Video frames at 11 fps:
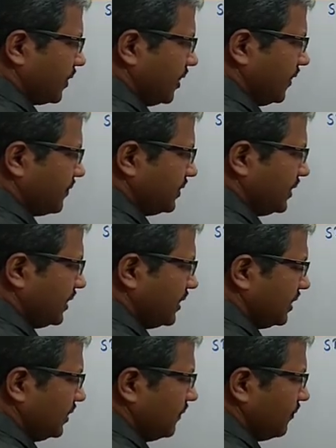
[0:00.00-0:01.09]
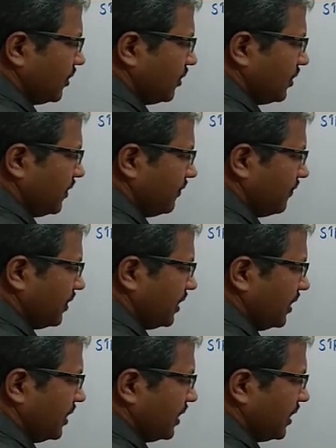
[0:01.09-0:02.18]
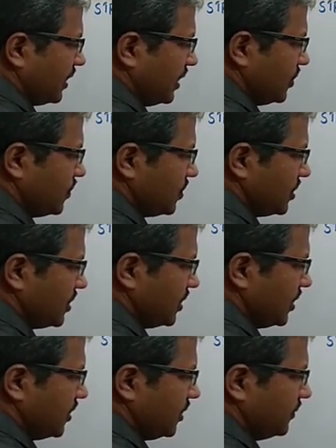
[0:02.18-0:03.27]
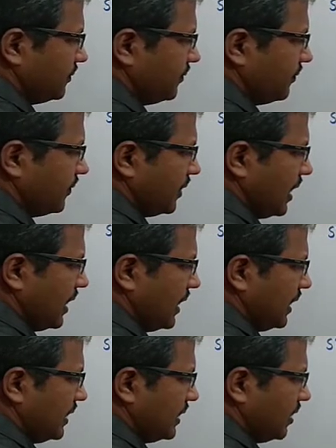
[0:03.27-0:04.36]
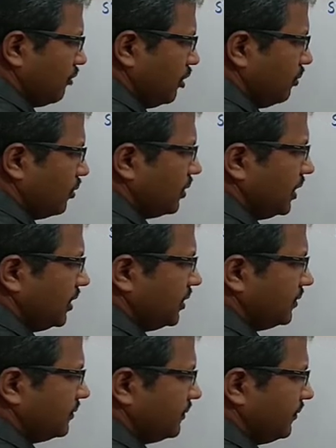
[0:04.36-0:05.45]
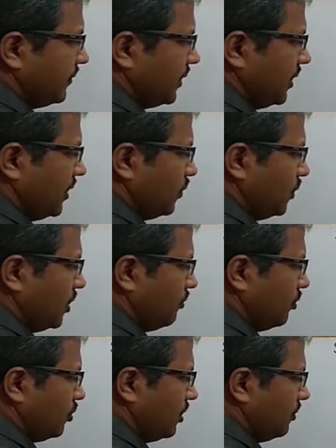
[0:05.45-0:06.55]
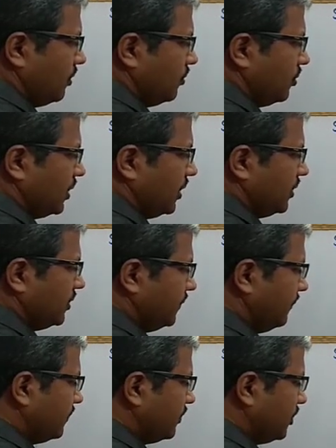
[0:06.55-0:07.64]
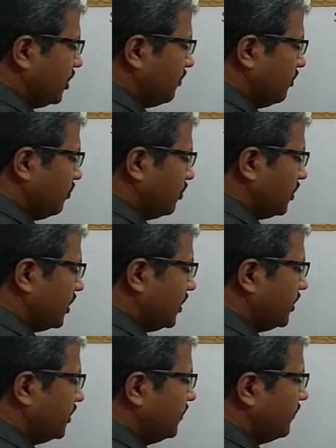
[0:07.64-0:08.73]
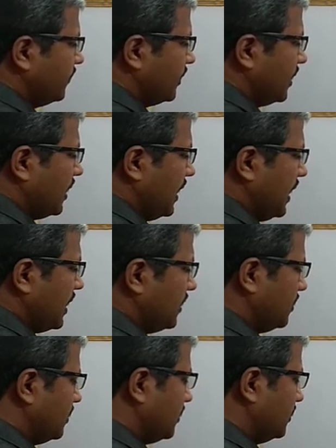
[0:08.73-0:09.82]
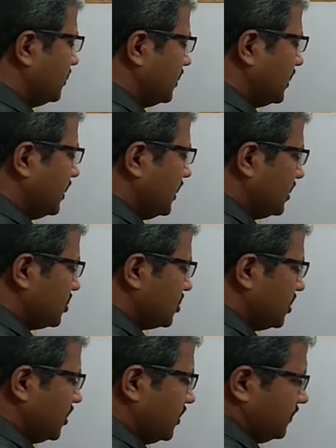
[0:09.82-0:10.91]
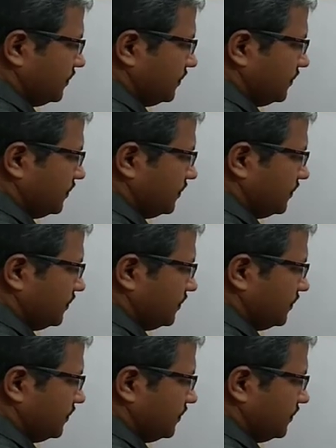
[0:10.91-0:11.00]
After that you can find hydrogen here and a double bond here, one more double bond here, double bond here, and H here.